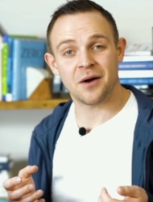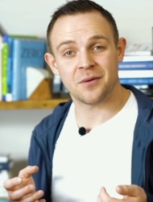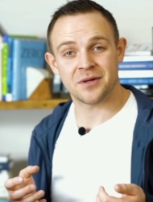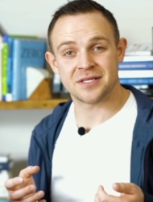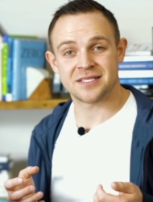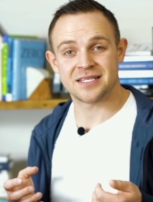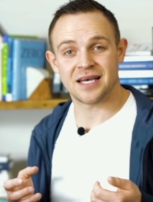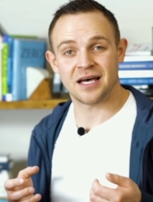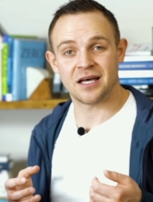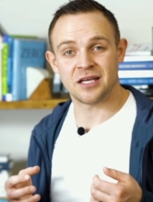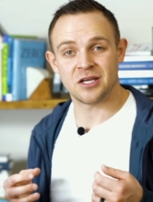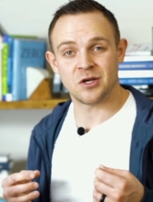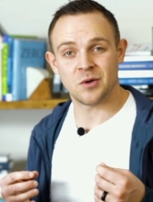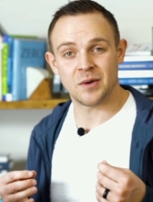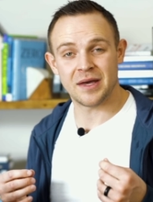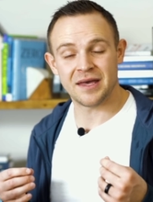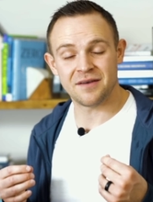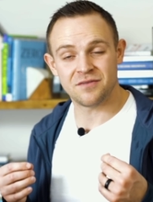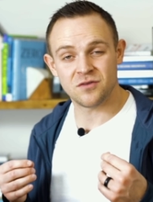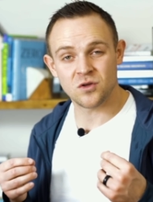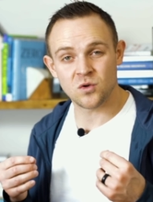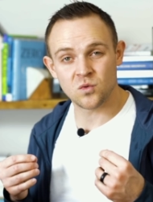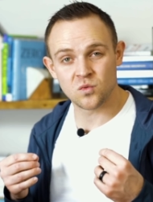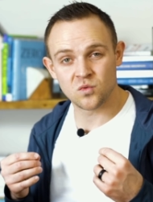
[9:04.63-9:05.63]
I would tell you
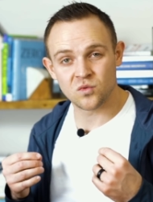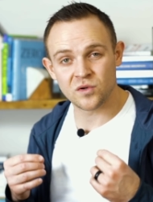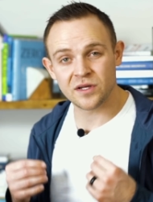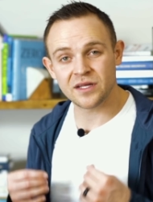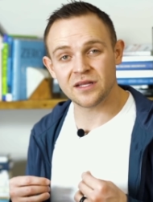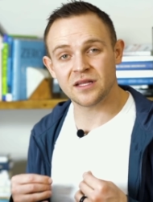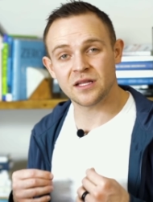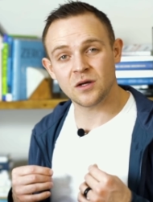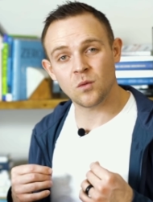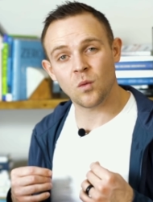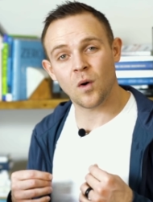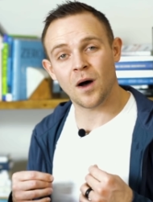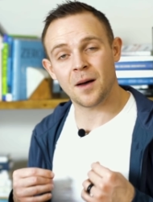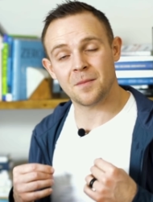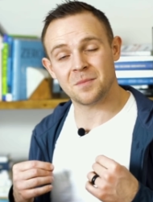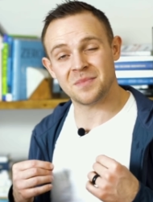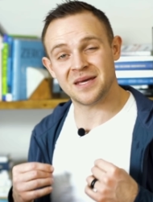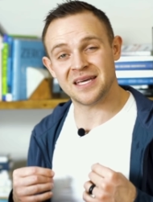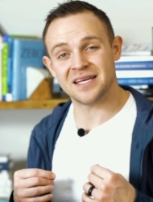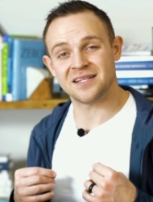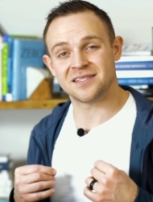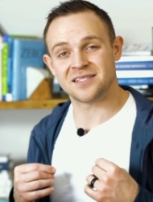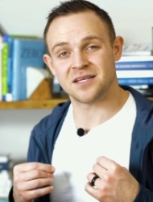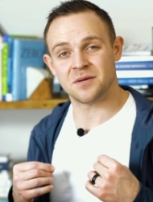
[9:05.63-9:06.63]
if you really want
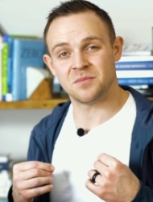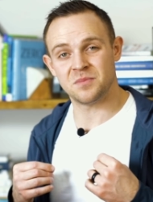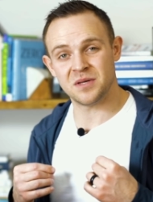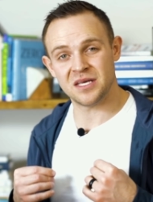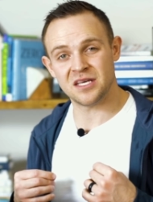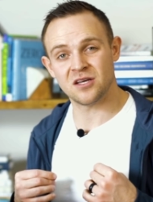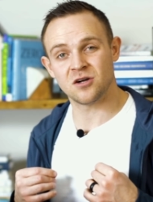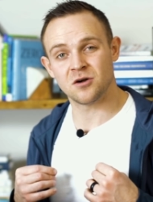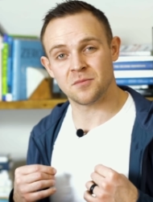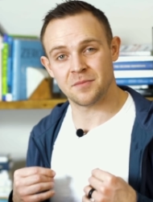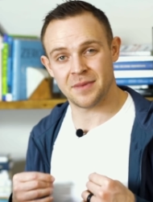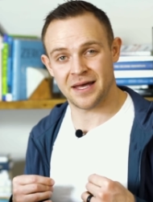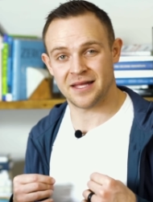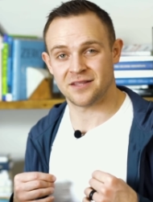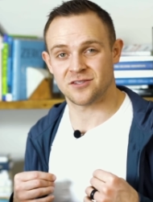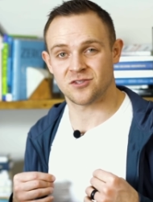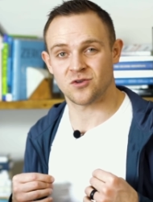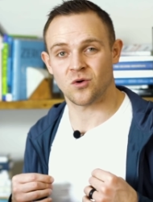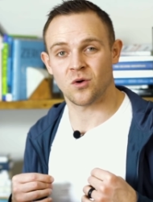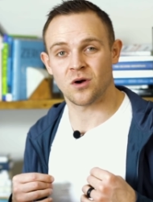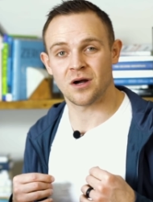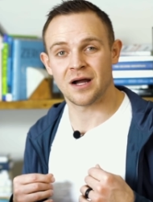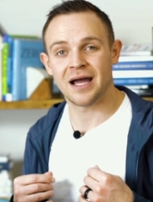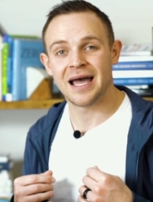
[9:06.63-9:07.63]
me to be your
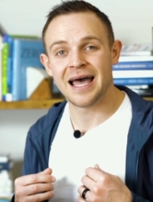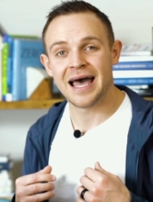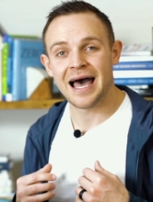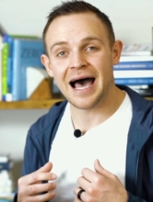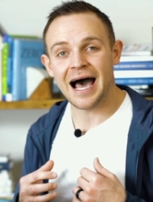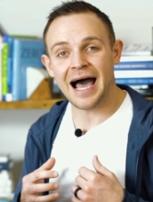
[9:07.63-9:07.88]
mentor,